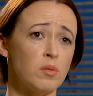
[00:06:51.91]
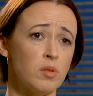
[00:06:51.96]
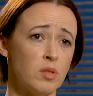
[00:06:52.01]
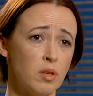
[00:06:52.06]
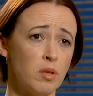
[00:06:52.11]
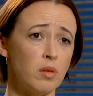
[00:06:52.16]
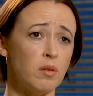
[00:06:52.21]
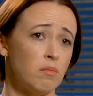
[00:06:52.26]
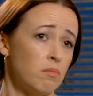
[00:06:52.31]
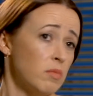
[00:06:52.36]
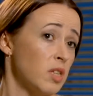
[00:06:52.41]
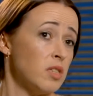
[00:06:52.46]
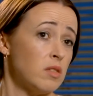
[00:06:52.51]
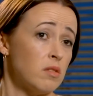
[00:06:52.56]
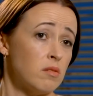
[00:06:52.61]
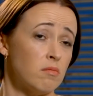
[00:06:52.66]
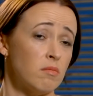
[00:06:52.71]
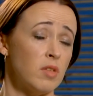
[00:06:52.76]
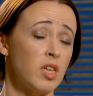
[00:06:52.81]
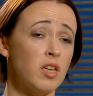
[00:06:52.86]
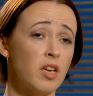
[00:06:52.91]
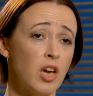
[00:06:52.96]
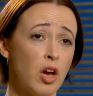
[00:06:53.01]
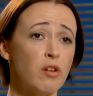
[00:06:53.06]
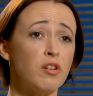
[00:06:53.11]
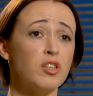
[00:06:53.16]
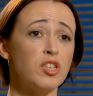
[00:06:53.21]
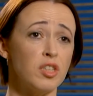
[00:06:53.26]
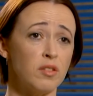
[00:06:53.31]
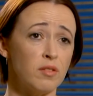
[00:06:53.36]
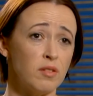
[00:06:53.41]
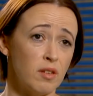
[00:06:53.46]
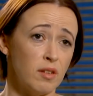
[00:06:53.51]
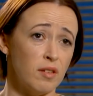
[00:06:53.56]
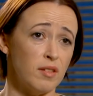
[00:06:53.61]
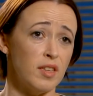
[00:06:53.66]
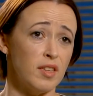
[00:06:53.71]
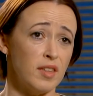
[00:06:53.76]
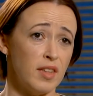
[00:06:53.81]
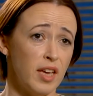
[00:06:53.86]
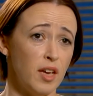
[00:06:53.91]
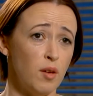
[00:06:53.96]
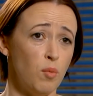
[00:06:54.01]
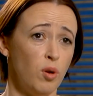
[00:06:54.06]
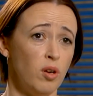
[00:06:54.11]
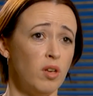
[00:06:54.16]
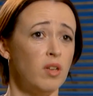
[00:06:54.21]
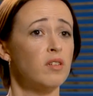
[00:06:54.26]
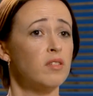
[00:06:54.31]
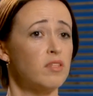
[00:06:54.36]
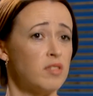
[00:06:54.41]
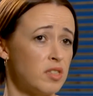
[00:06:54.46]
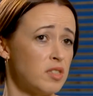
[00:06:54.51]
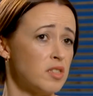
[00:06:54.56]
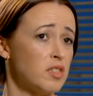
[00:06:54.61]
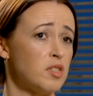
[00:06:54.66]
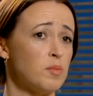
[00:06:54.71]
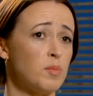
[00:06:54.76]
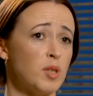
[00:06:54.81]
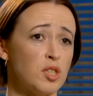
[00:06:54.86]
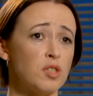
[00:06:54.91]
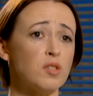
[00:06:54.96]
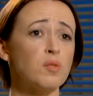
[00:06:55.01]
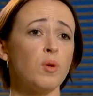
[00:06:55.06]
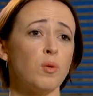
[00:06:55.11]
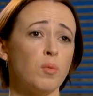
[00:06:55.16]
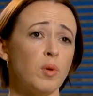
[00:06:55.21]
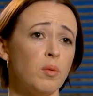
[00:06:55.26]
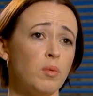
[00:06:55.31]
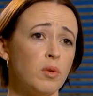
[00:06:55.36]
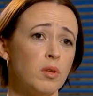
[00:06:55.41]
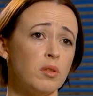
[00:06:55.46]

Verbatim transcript: So it's encouraging that they want it just as much as what we want